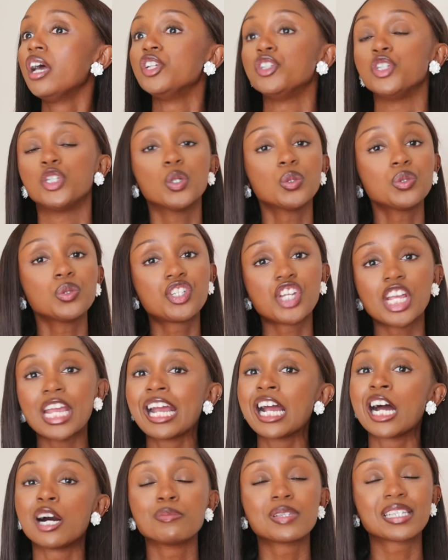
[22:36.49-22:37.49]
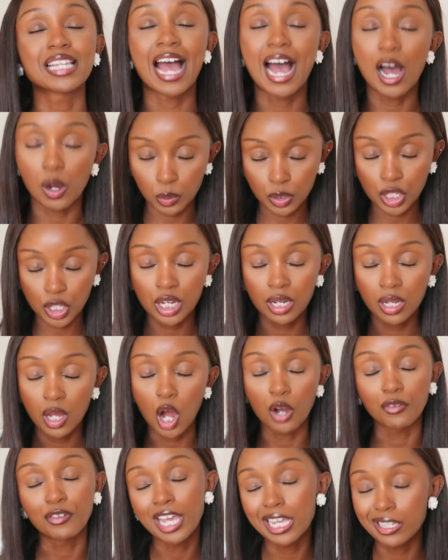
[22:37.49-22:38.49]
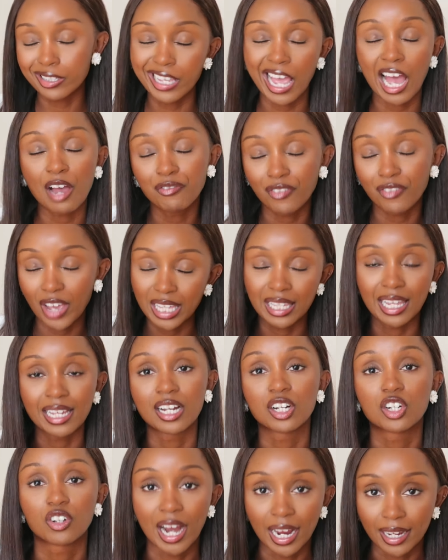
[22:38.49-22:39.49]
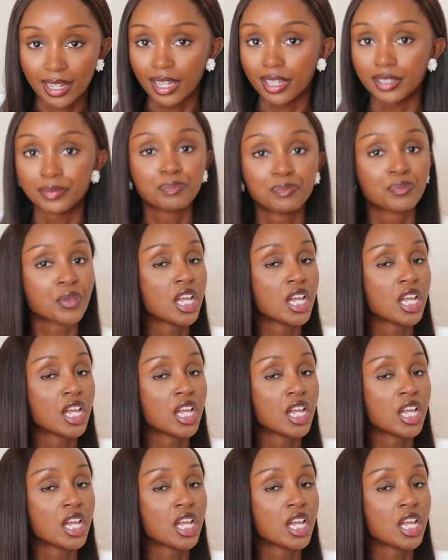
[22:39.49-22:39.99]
Eugene comes out of his cafe like a crackhead.